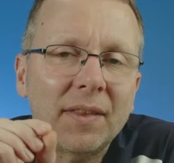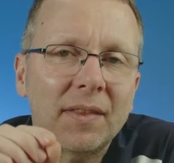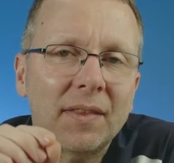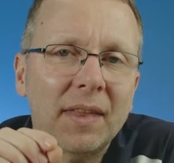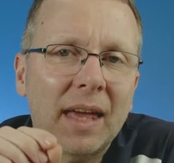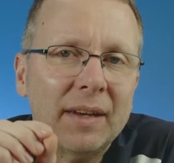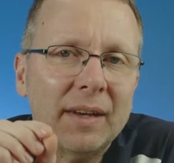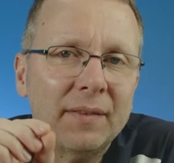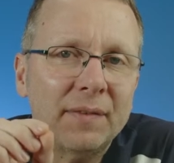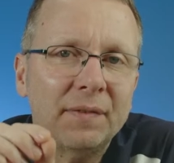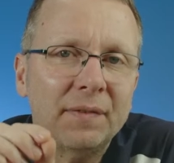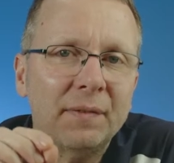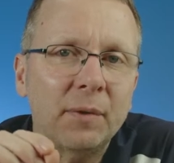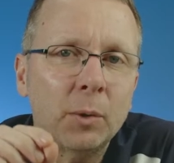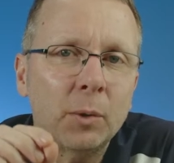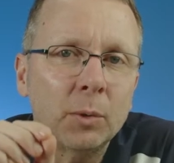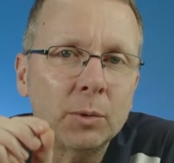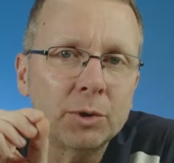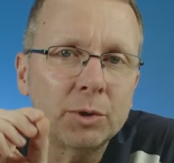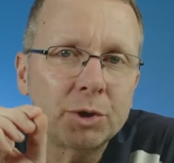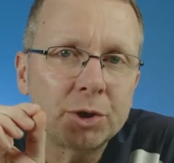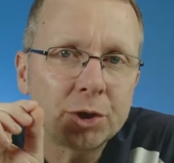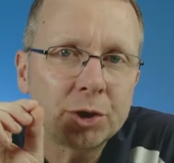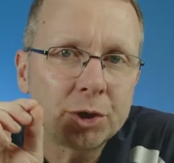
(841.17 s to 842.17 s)
that
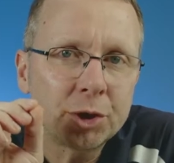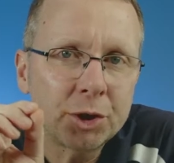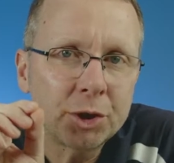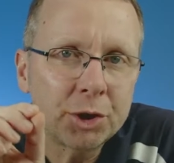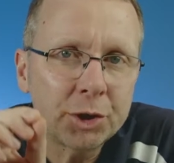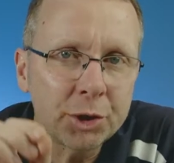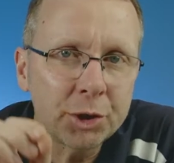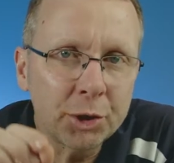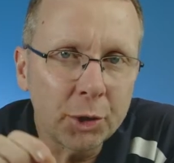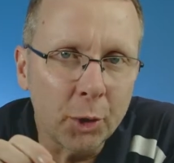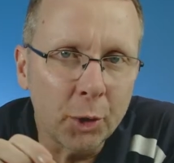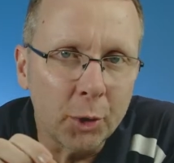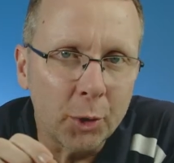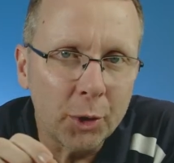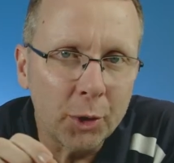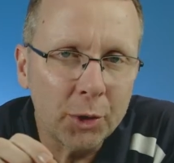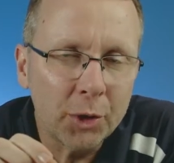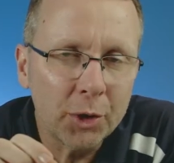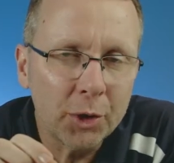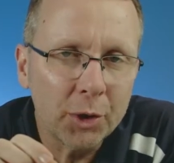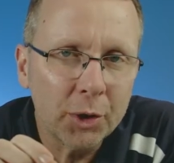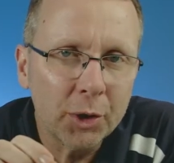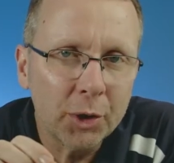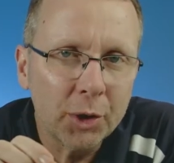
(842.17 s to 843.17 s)
falls
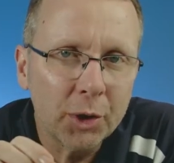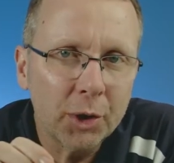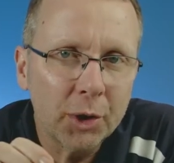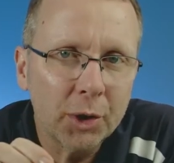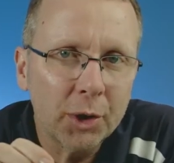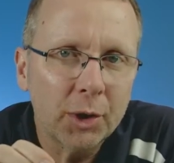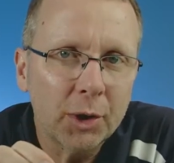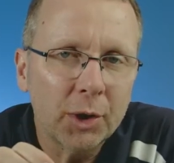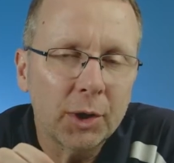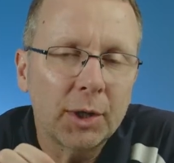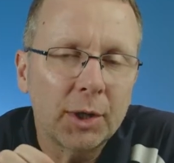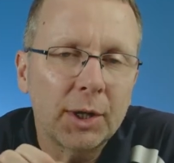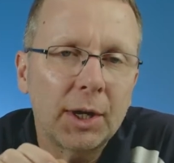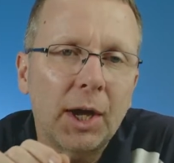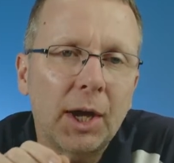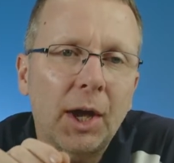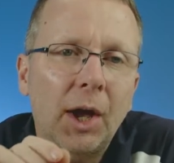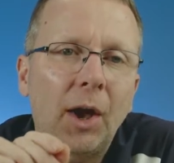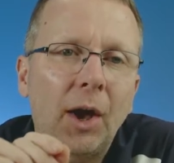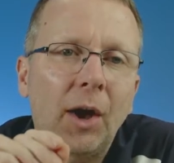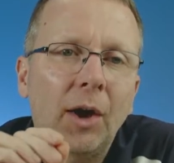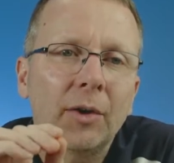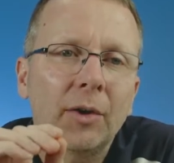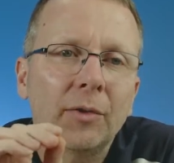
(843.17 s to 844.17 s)
short
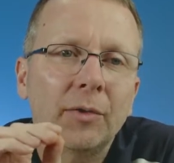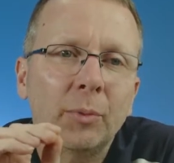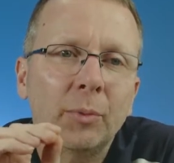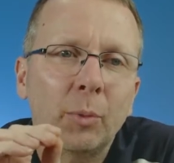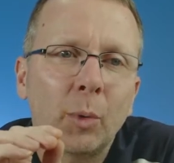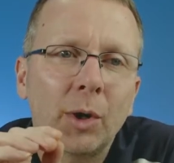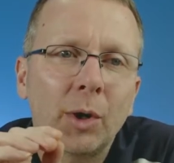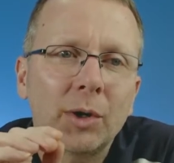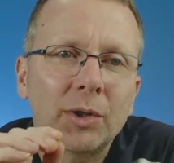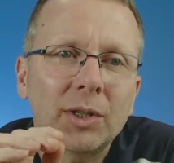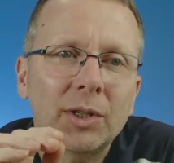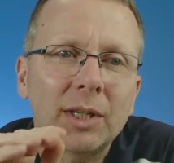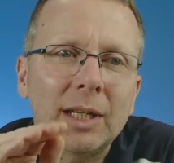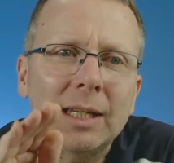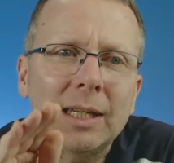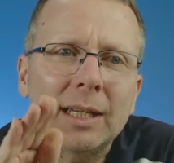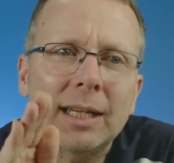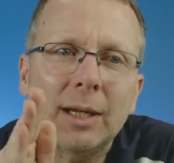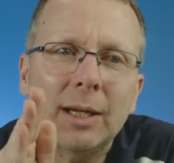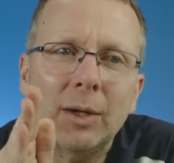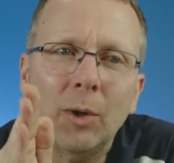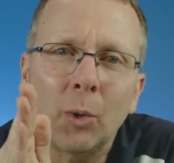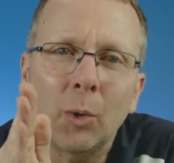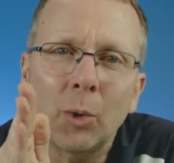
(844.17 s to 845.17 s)
of what it
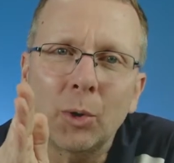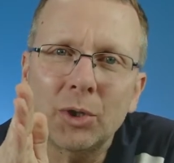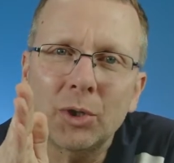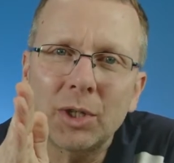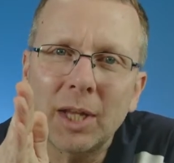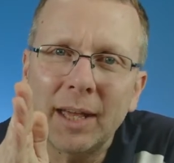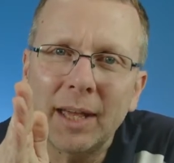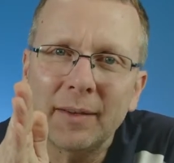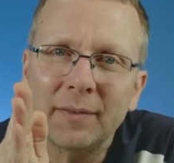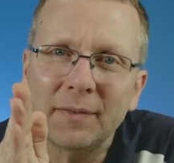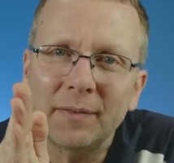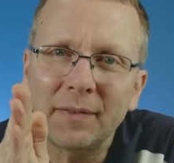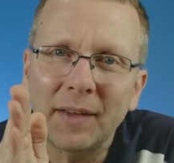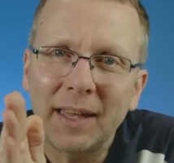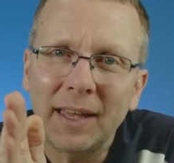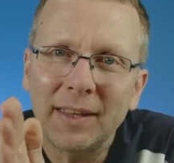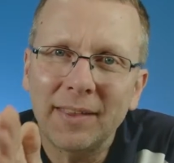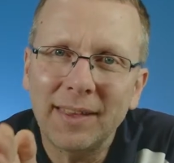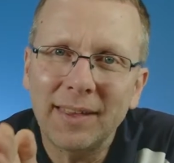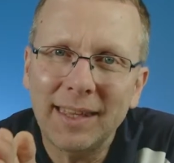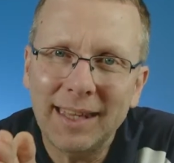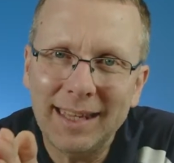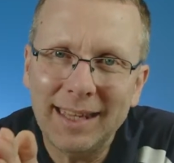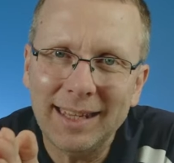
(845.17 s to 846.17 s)
ought to have
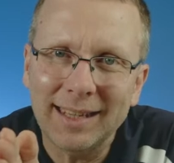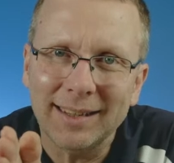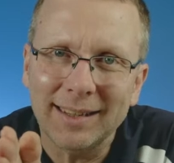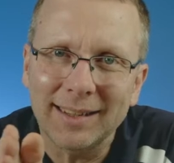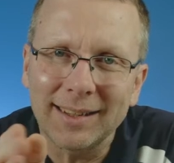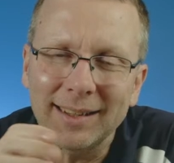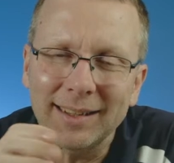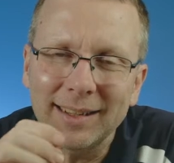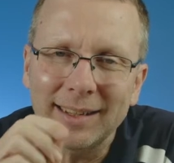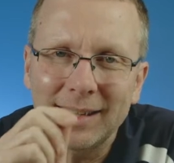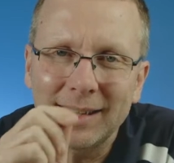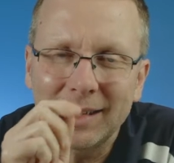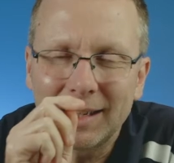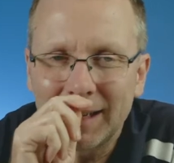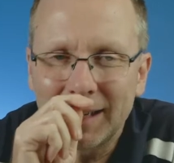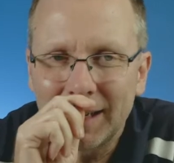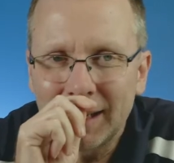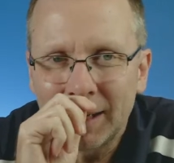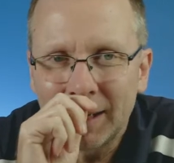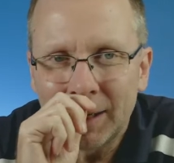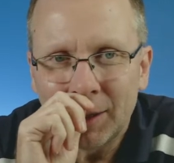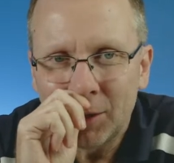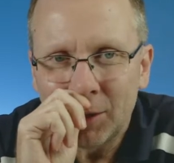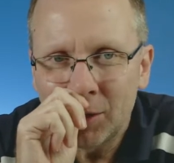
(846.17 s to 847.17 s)
faith in.
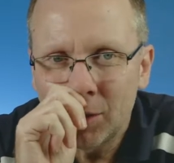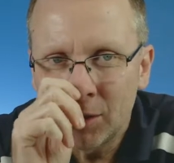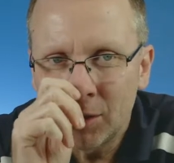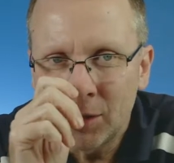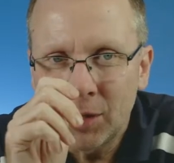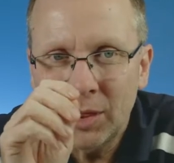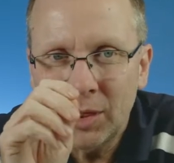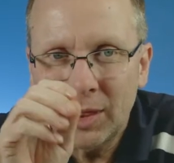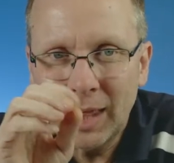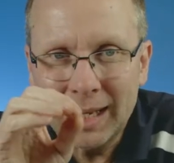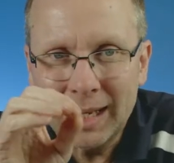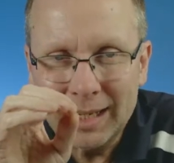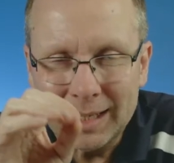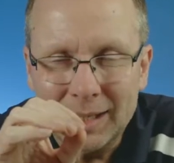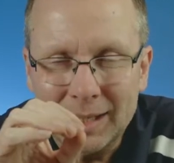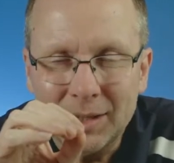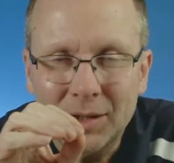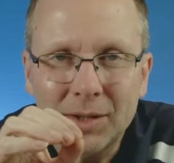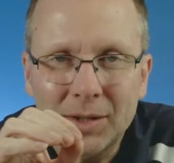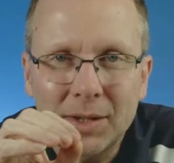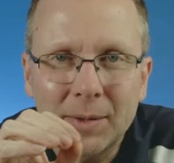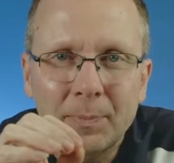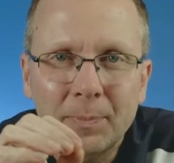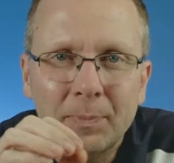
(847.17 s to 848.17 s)
That
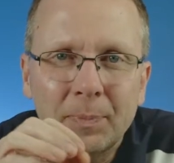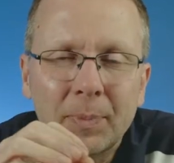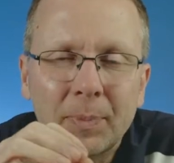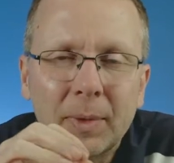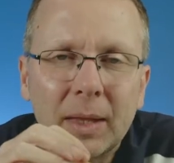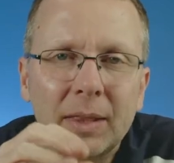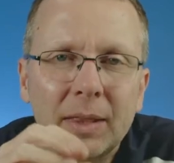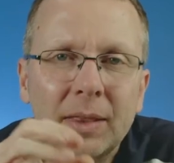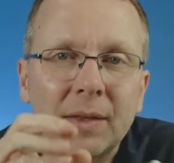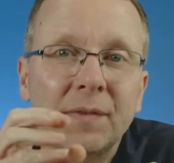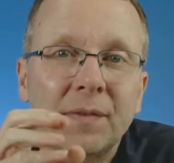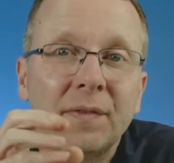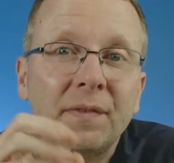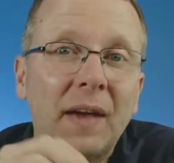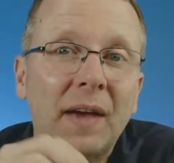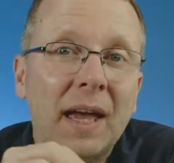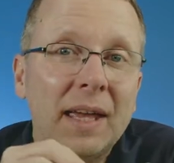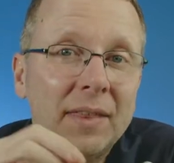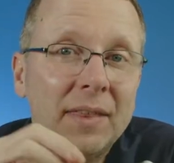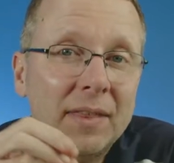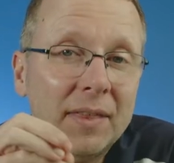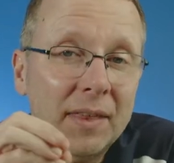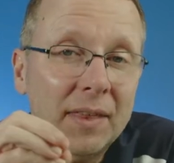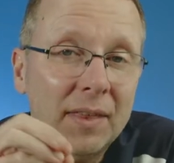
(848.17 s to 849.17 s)
is, the
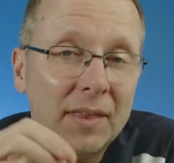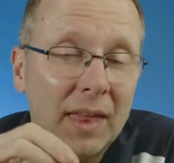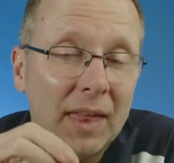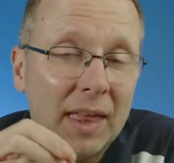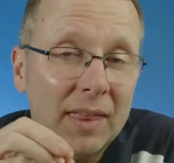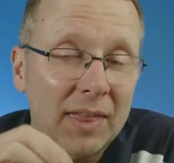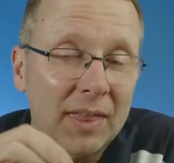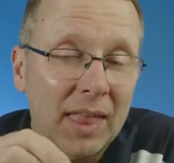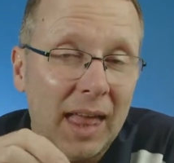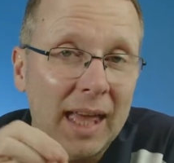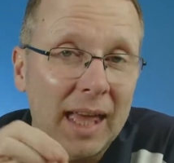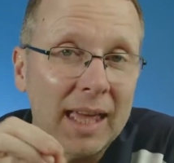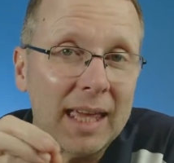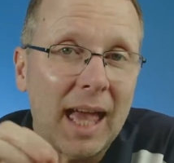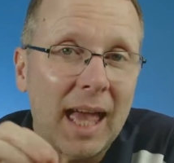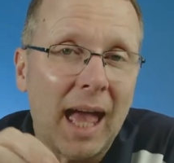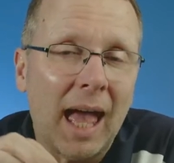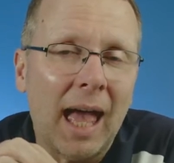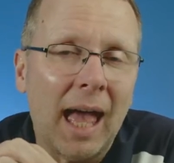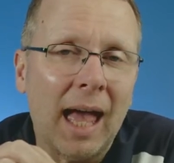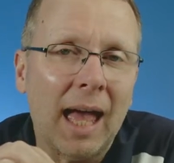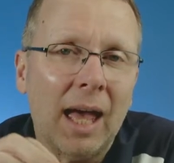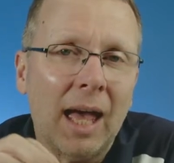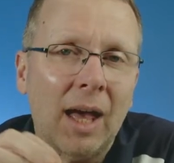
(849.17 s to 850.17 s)
faith that they
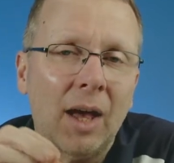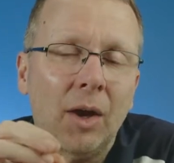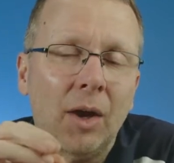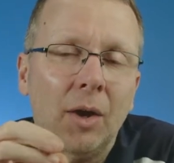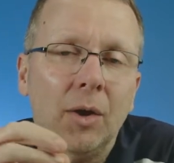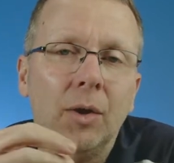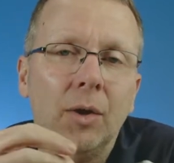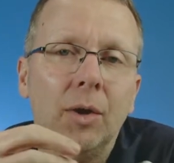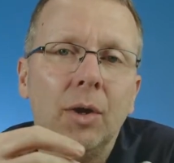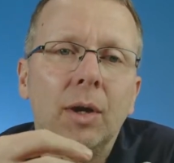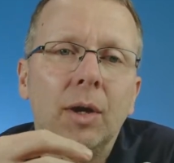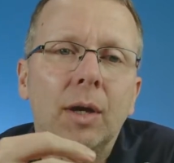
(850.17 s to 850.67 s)
are